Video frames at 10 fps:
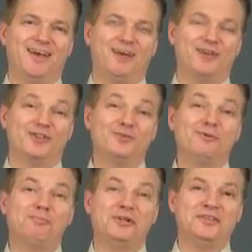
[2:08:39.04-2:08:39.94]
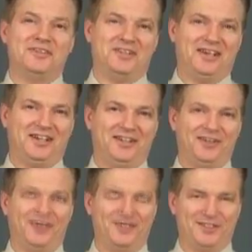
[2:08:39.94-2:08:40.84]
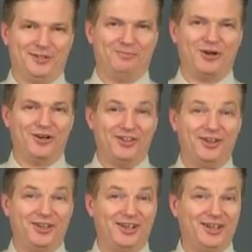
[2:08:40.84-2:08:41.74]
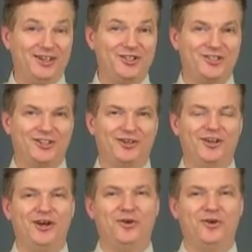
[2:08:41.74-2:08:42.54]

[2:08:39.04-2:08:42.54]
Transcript: Presumably today there is some authentication on